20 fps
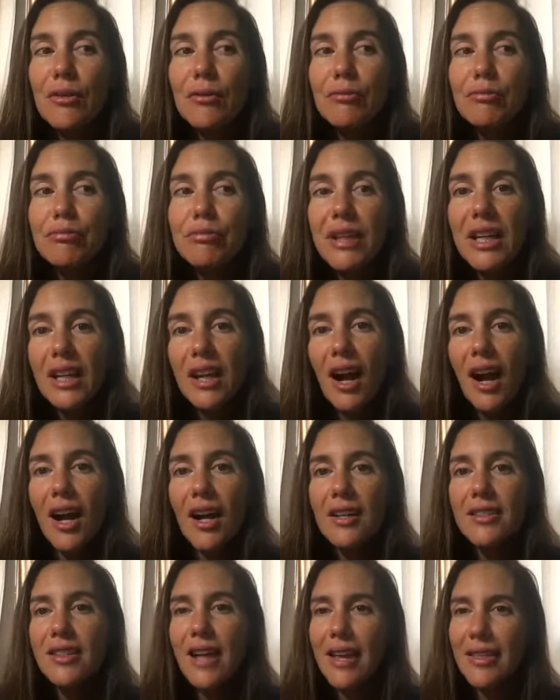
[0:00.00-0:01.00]

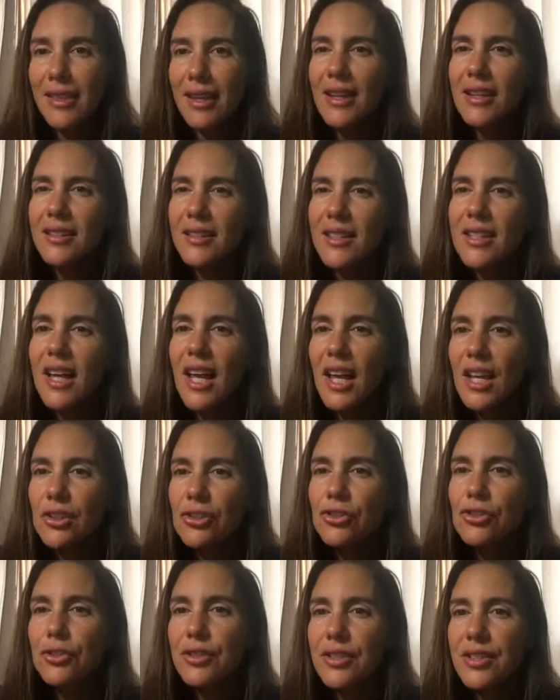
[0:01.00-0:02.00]
Because I think it's an
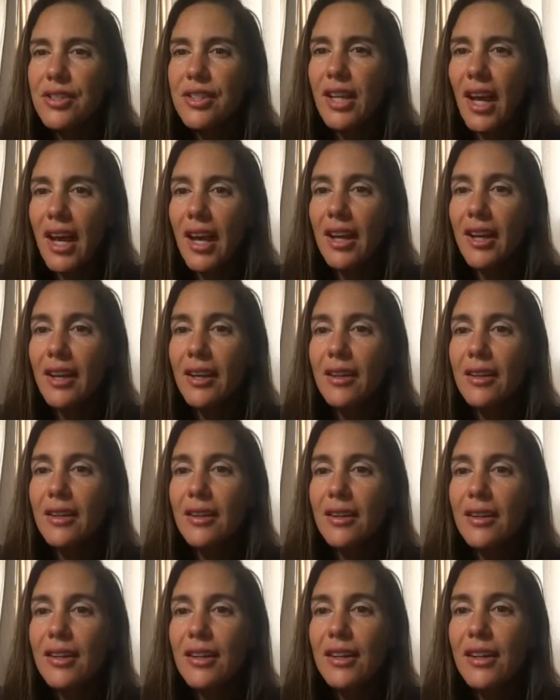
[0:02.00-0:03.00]
interesting,
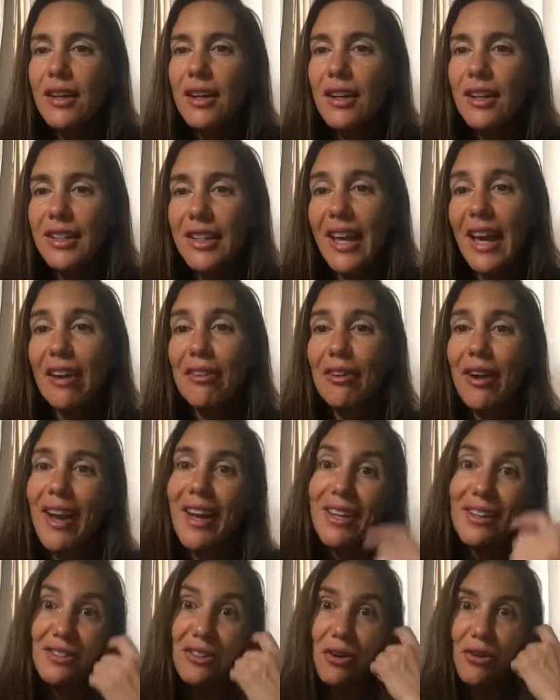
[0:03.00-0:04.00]
yeah,
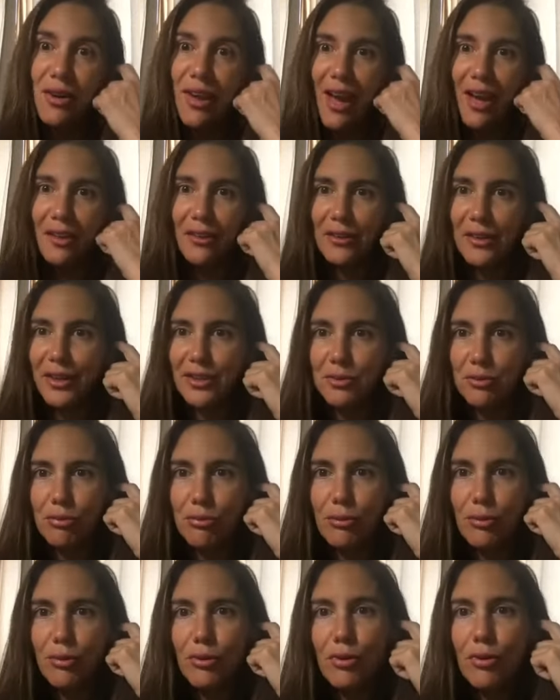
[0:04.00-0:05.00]
right? No calories.
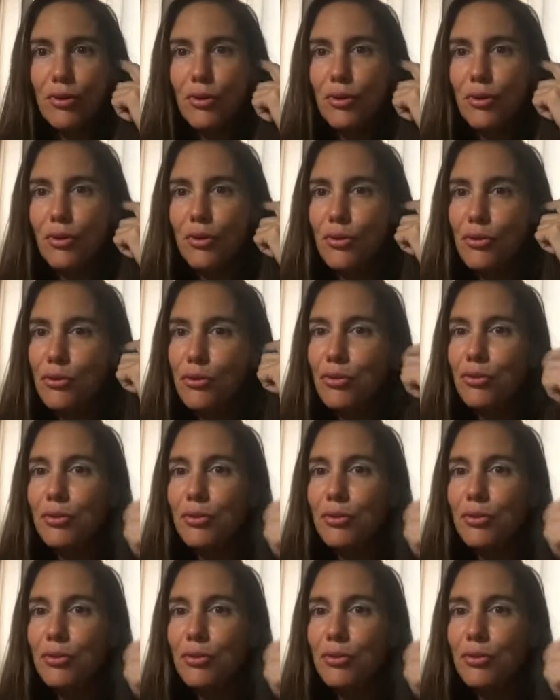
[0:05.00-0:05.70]
Woo!